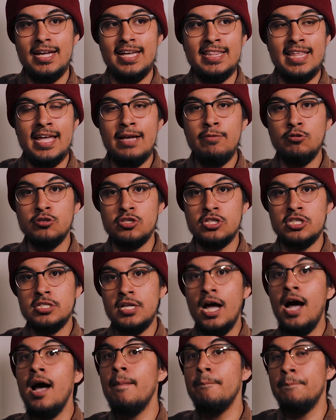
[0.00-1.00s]
They will
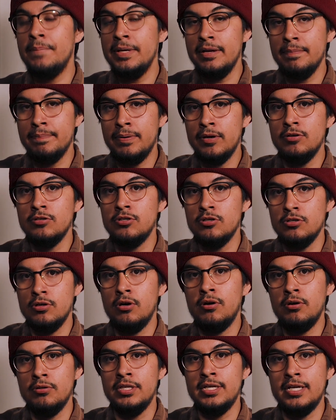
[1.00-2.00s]
stop being poachers
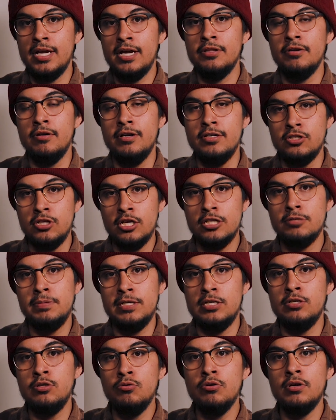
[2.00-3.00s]
altogether and just
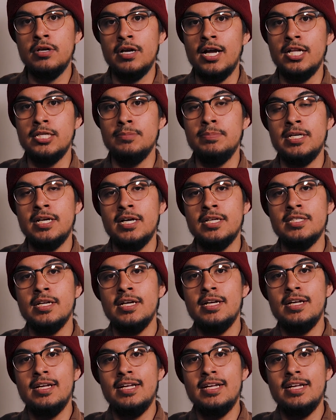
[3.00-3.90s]
be tour guides, because